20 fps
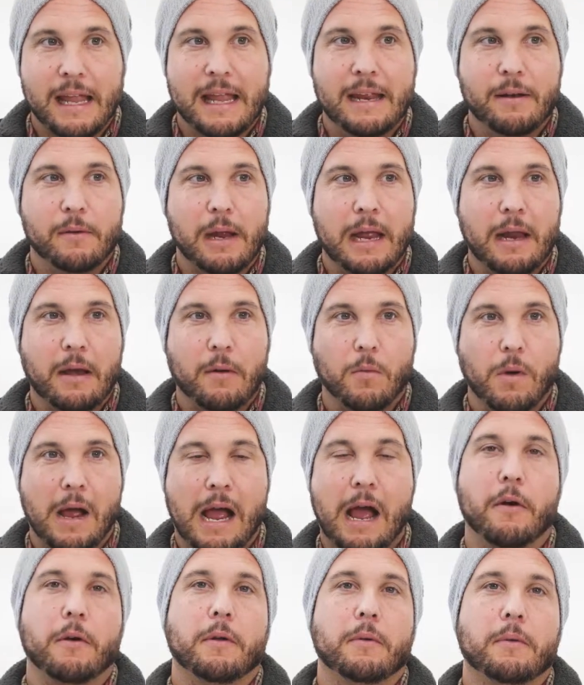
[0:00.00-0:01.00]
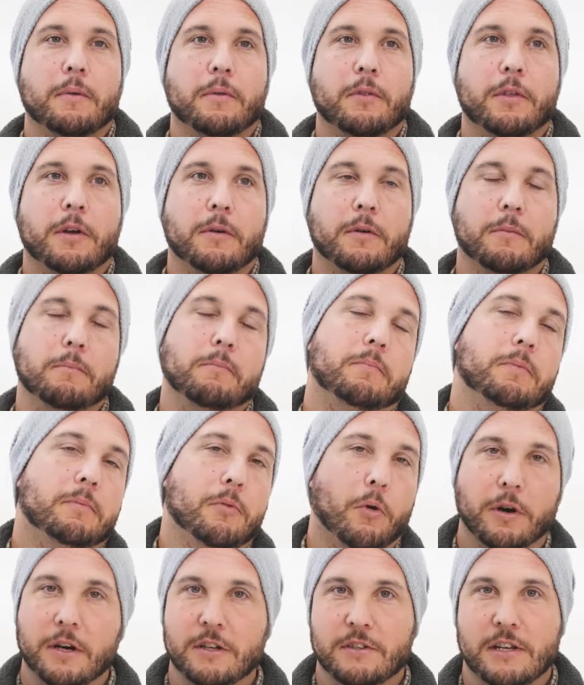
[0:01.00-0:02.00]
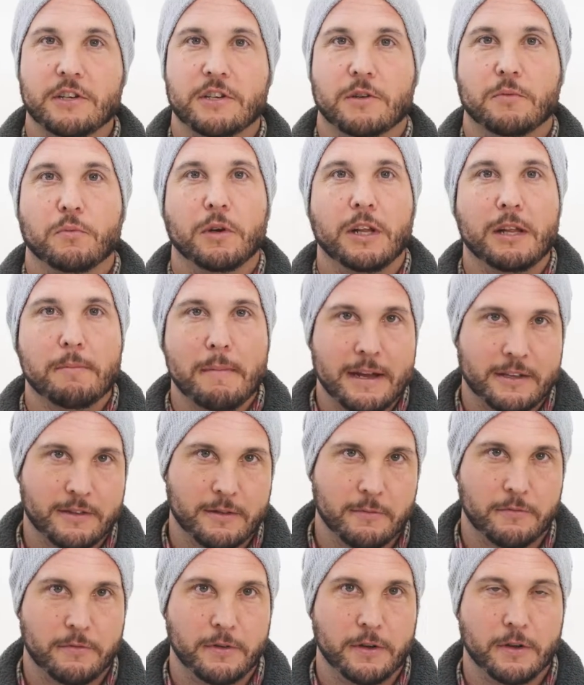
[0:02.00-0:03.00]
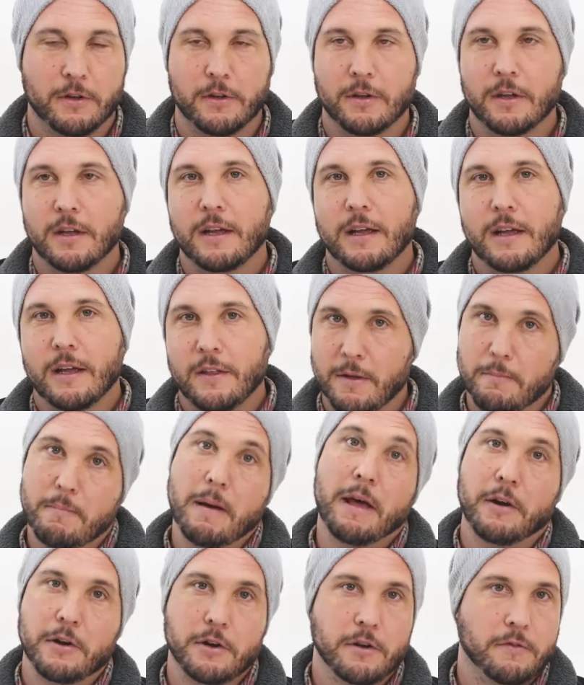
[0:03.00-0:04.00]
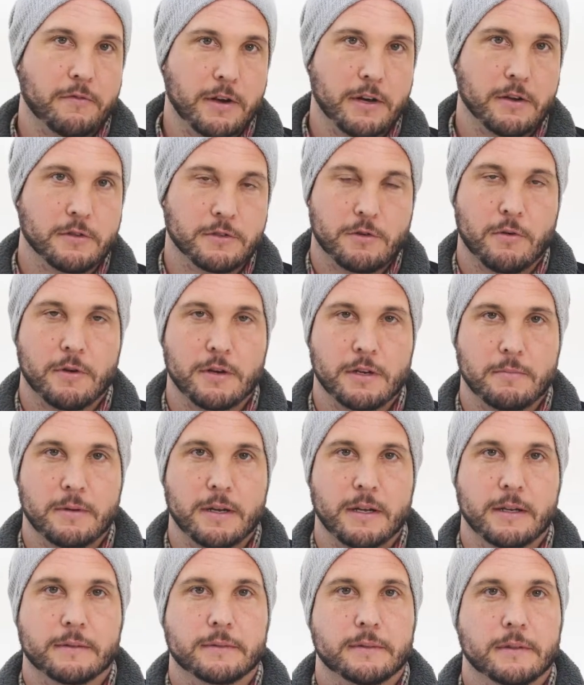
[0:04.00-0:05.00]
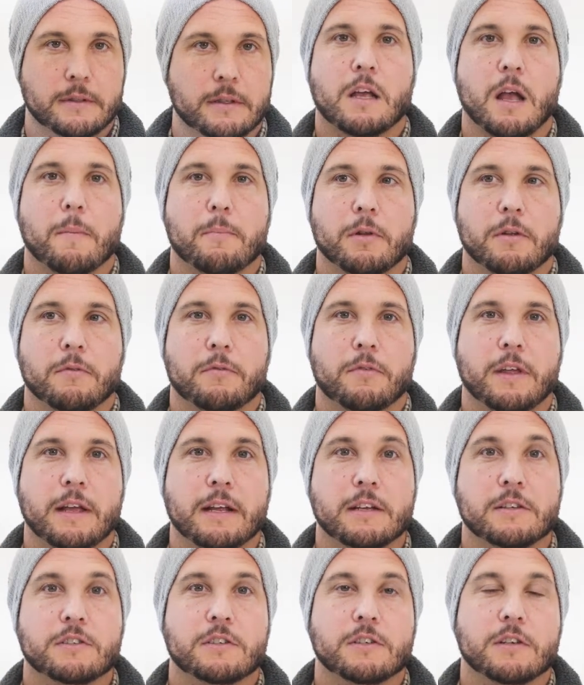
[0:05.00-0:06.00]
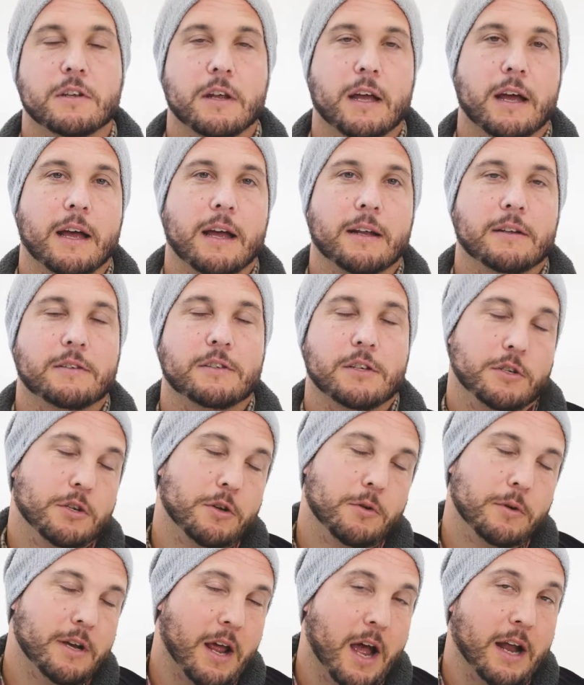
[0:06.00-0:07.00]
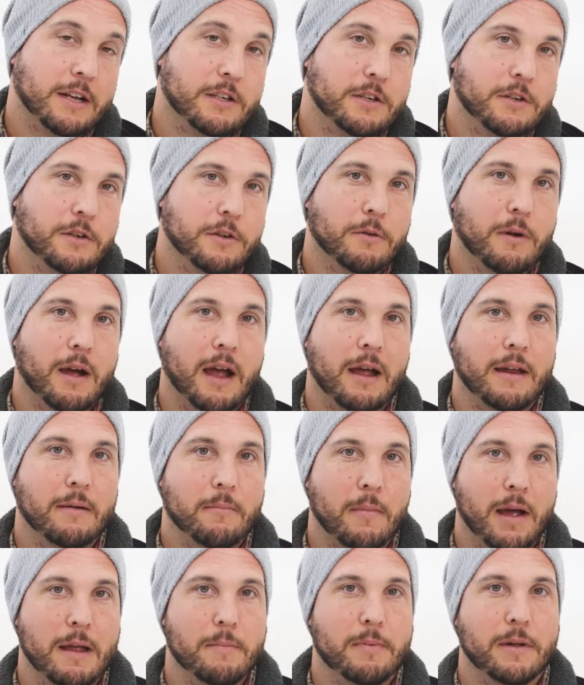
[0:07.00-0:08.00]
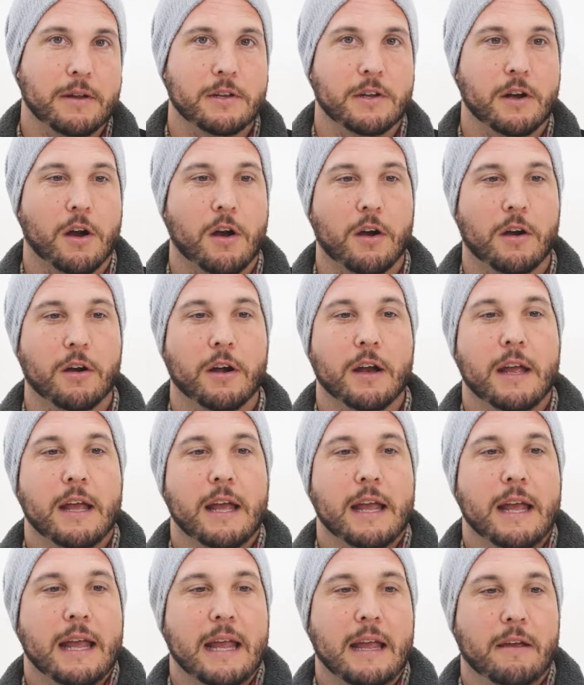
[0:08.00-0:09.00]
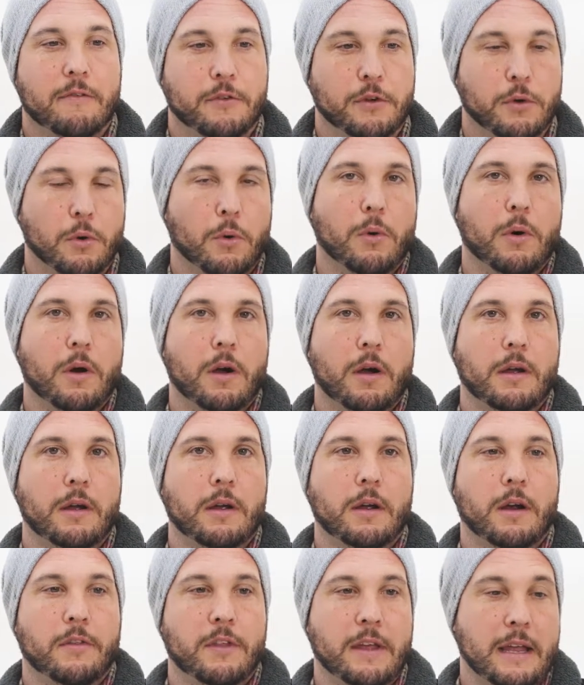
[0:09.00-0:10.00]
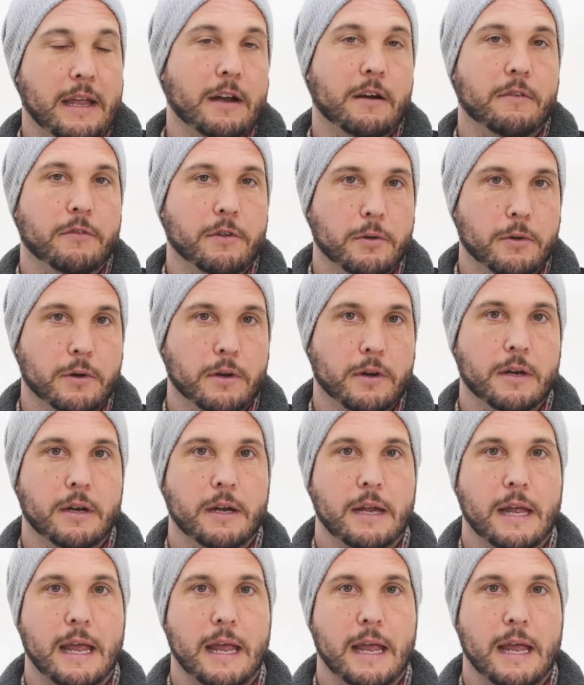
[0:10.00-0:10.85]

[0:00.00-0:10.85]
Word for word: and how their organization really makes them feel, the better your video is going to be. A couple of things to do and not to do, in my opinion, are if you are the interviewer